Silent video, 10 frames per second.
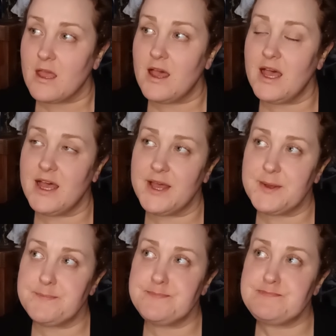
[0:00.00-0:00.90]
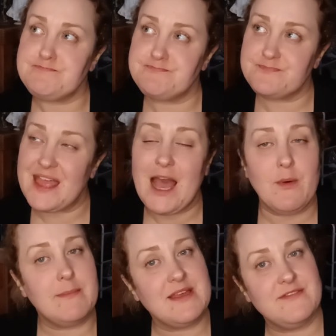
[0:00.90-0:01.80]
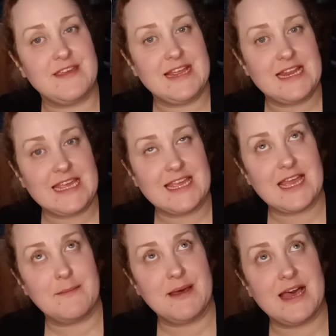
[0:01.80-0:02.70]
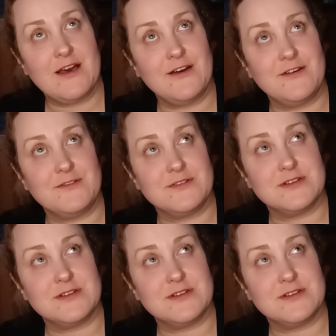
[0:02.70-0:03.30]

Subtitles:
How am I feeling about